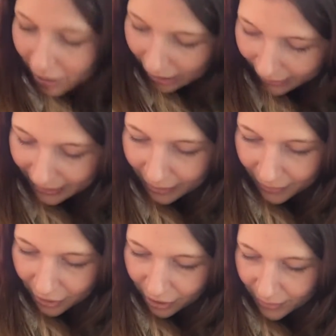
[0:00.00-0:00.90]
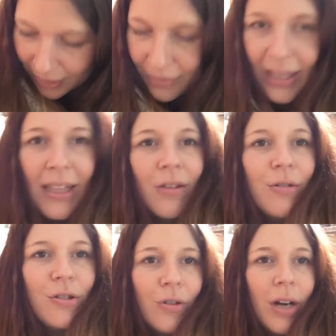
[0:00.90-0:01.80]
I mean, I'm not going to be able to eat
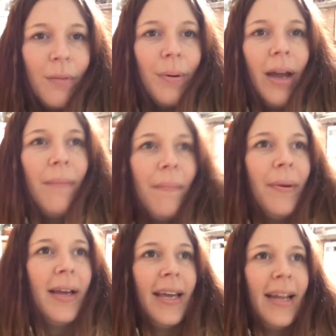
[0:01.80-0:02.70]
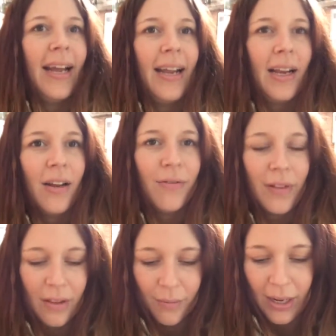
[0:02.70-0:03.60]
those throughout prep, but I could
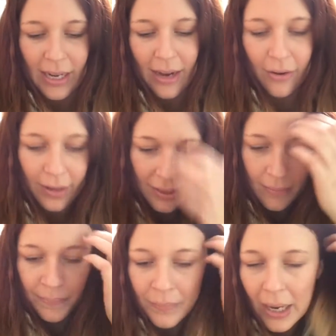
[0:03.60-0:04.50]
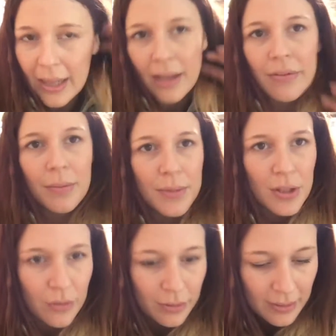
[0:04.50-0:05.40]
fit them right now, and I love them,
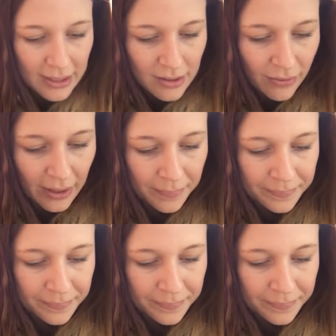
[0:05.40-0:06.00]
so that's fun.